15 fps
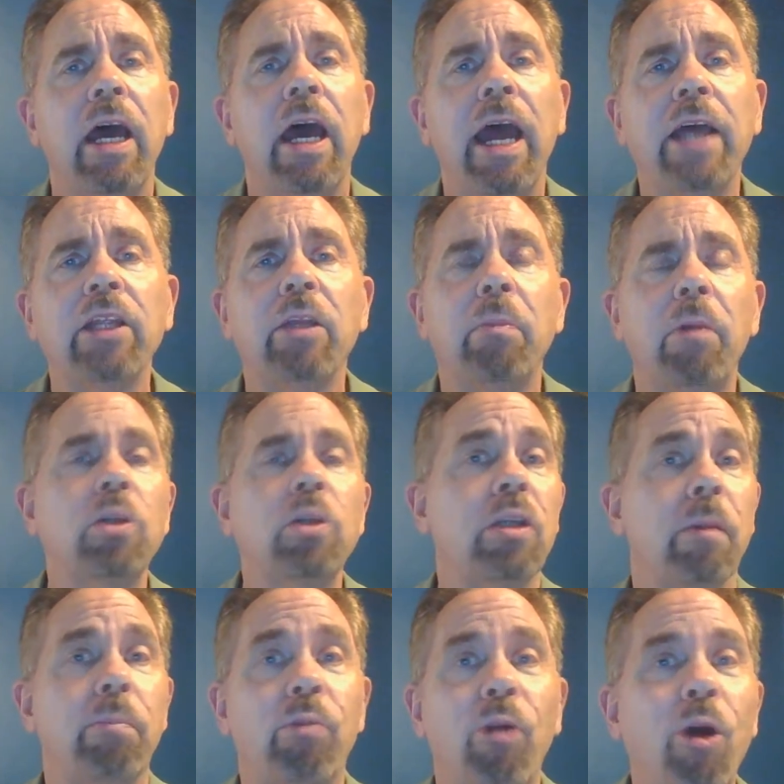and the most
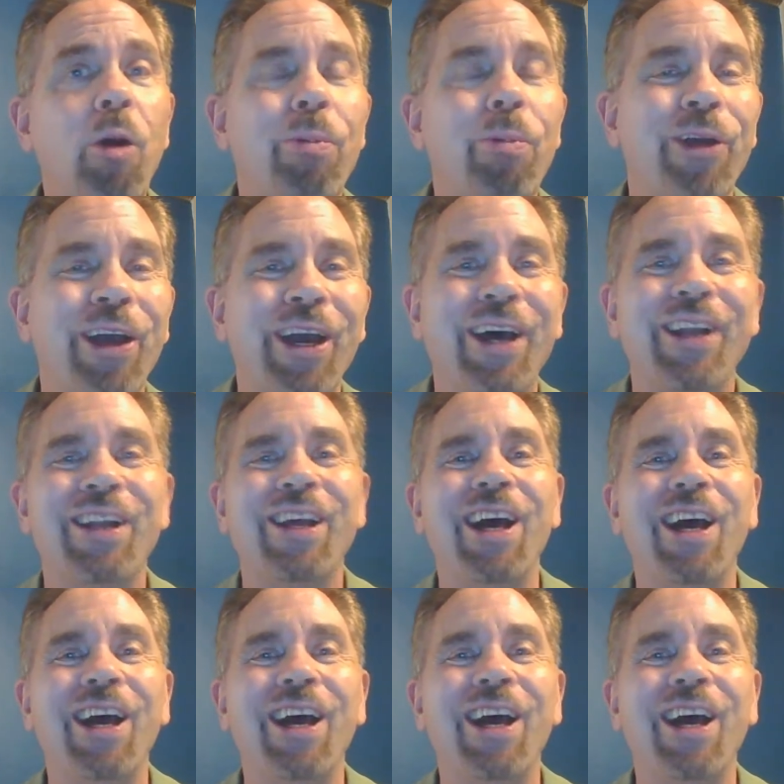appropriate